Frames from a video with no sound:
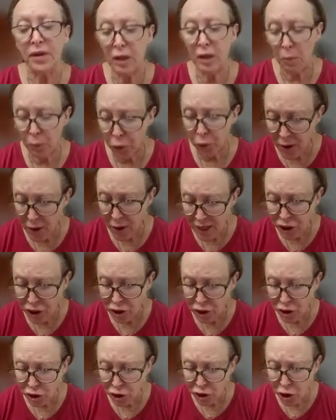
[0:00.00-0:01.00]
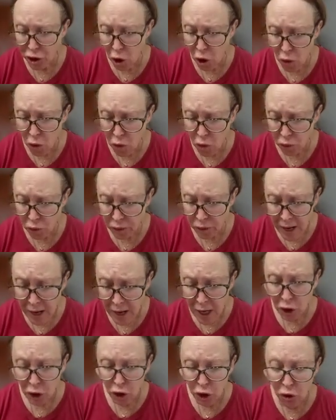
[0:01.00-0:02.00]
the precious stone,
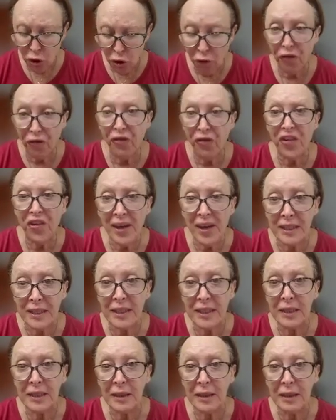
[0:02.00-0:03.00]
to fit